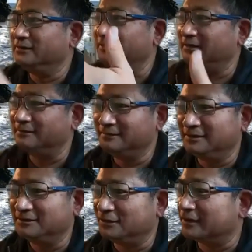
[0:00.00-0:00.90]
so
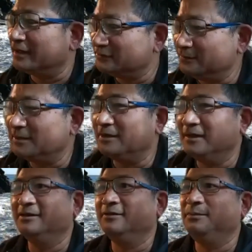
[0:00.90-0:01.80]
is your customer,
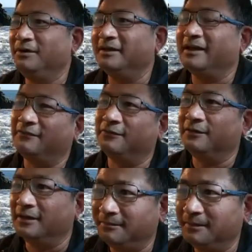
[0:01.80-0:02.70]
and you're building that
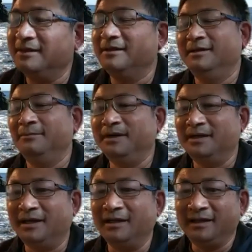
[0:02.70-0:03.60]
for them. But
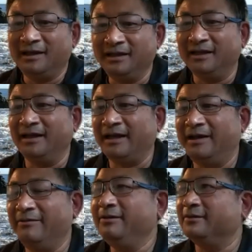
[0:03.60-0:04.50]
on the other hand,
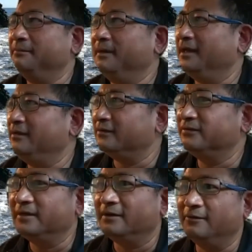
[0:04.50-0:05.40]
how you make
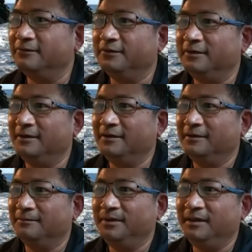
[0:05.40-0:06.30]
yourself
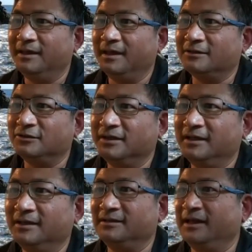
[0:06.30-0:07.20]
be
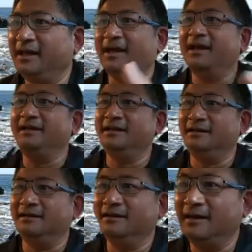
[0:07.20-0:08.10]
actually say, hey, I did
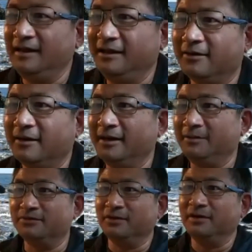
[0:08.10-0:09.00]
an 80 or
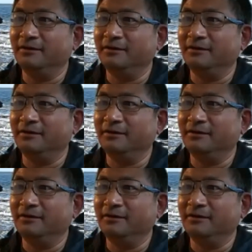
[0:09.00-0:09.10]
90% of